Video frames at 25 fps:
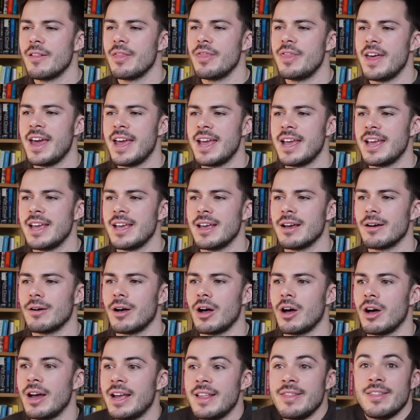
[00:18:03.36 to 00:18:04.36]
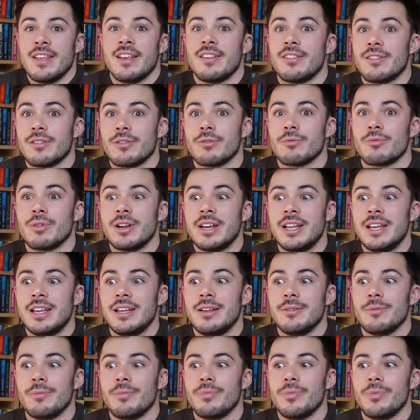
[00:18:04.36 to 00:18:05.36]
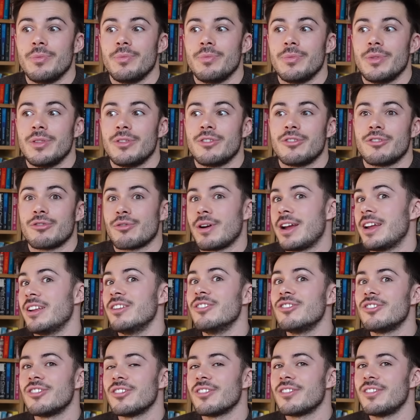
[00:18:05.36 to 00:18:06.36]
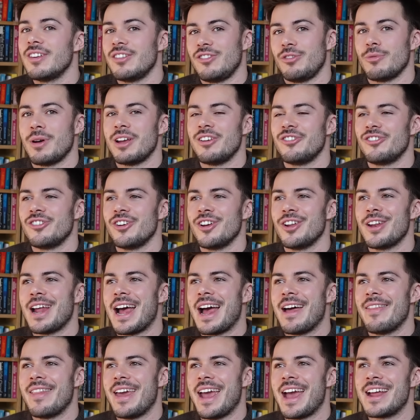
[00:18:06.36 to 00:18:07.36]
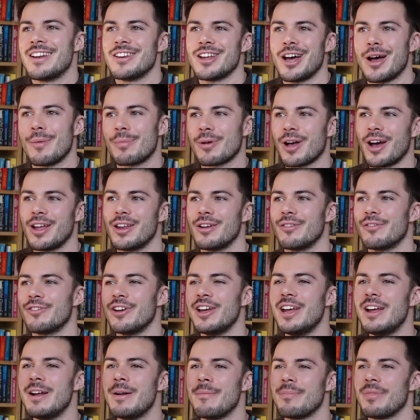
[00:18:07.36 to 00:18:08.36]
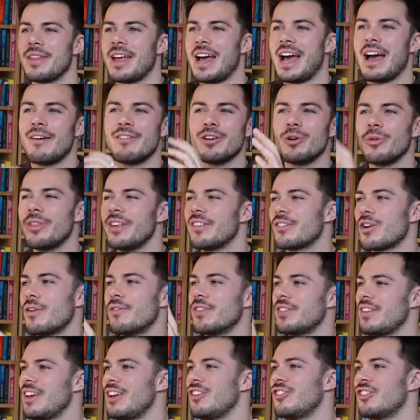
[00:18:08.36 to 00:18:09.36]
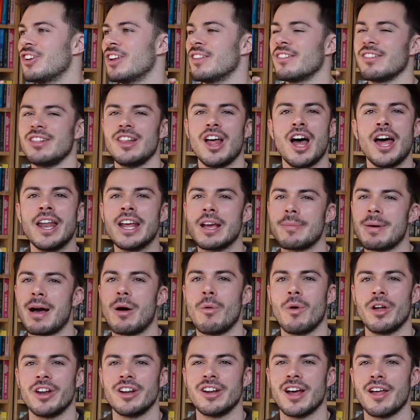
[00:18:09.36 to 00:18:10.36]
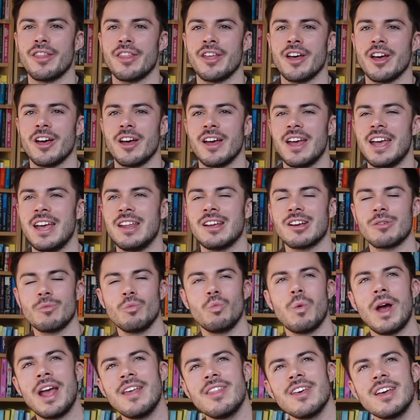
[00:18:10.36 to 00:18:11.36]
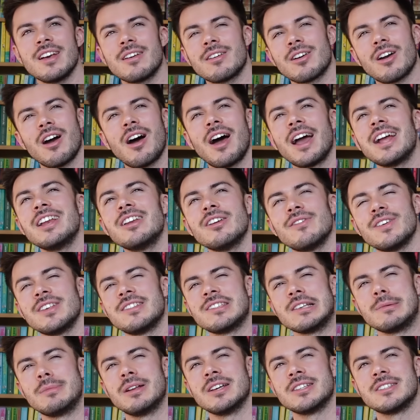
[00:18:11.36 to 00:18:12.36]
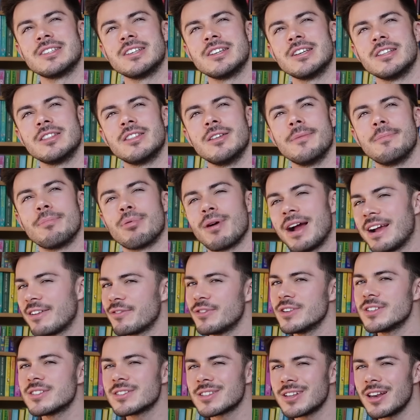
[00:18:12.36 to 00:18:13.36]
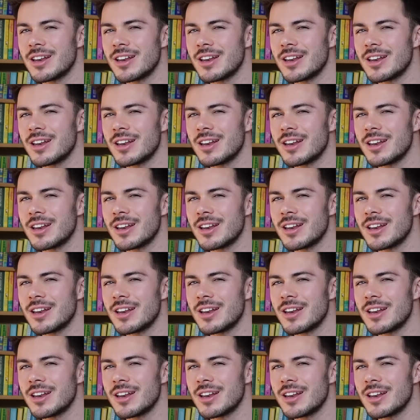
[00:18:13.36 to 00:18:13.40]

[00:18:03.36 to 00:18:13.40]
they are in this really strange situation, and they end up kind of having all these conversations, learning about one another in a way that kind of is similar to The Breakfast